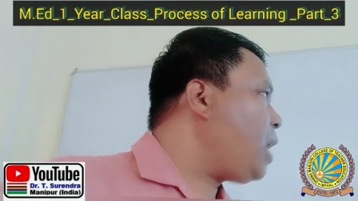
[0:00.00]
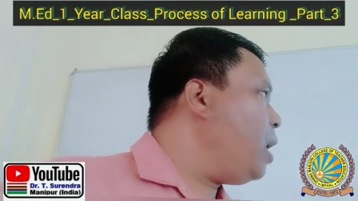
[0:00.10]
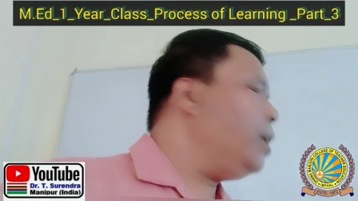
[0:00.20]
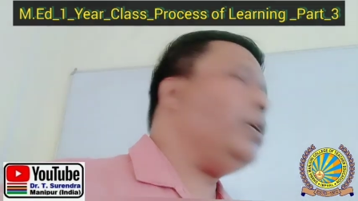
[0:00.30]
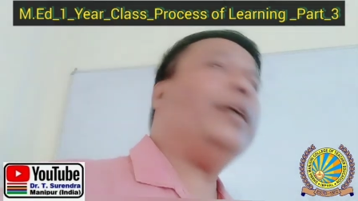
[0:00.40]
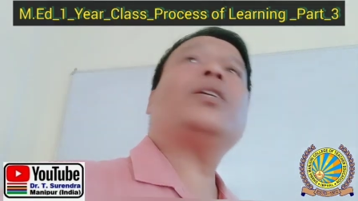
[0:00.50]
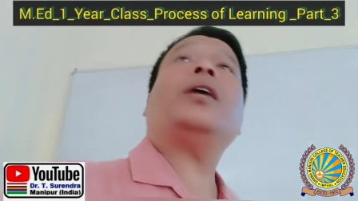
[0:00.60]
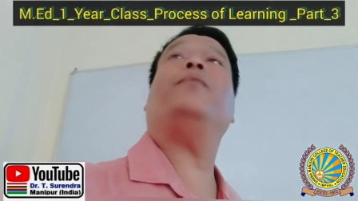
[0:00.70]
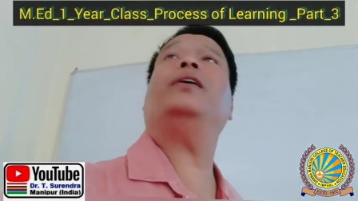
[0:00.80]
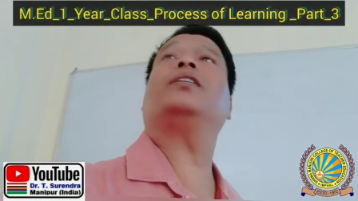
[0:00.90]
And as
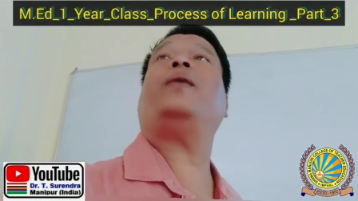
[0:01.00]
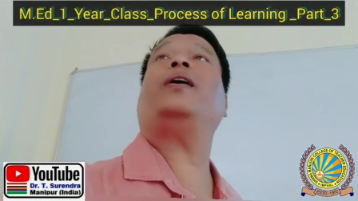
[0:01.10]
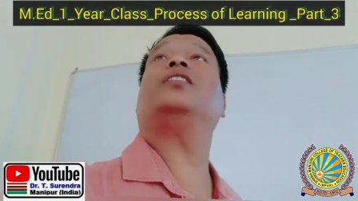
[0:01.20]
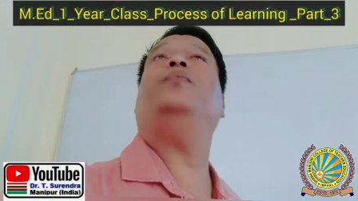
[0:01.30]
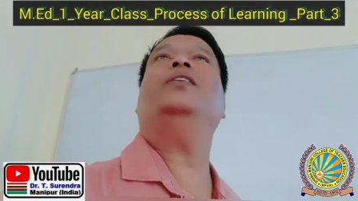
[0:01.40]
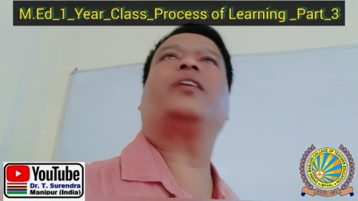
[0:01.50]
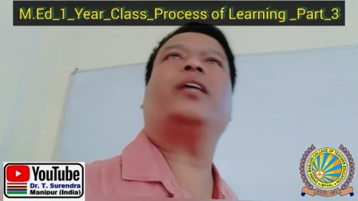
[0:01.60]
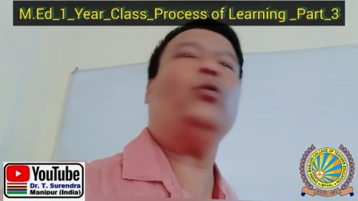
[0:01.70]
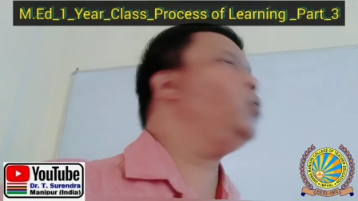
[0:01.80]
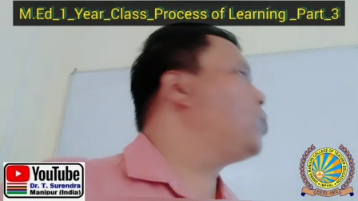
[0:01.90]
far as
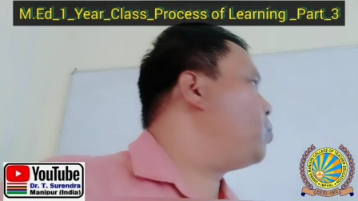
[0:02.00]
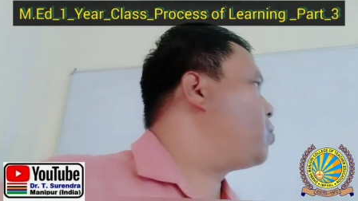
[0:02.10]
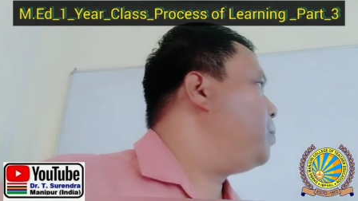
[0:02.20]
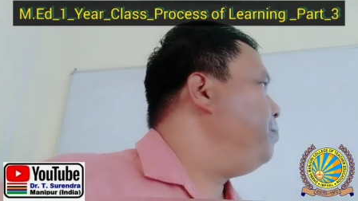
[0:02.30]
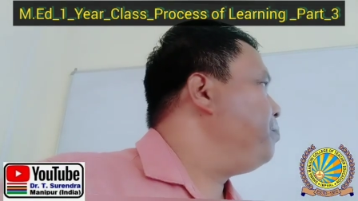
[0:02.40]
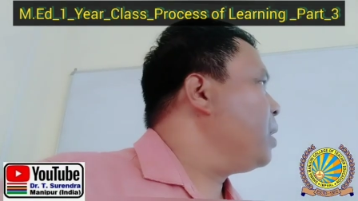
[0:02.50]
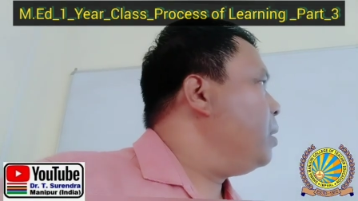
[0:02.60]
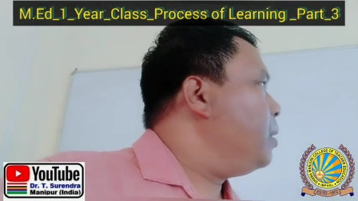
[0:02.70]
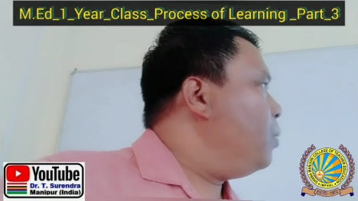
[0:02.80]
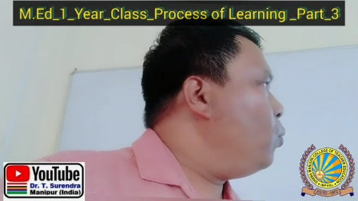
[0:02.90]
physical also,
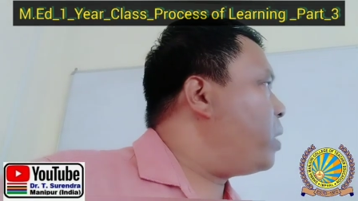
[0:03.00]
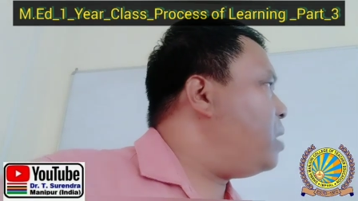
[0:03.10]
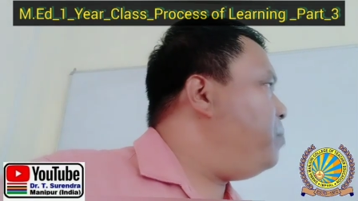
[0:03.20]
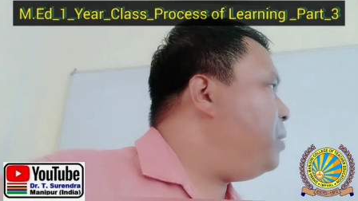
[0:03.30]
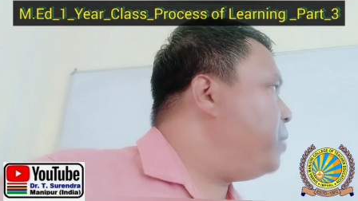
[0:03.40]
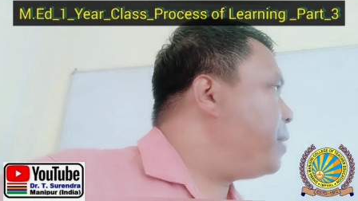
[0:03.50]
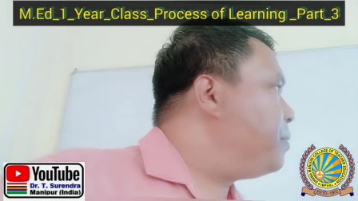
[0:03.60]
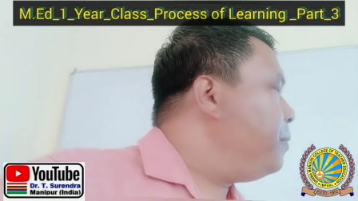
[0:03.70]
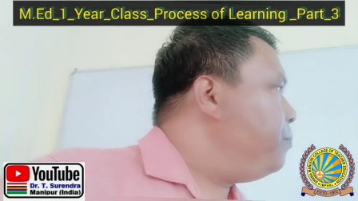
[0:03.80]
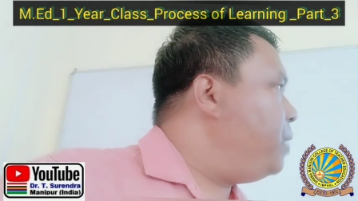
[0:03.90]
what I mean
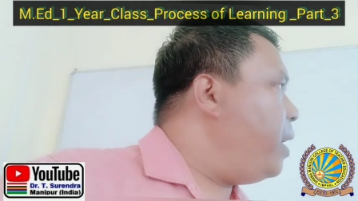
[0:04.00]
that the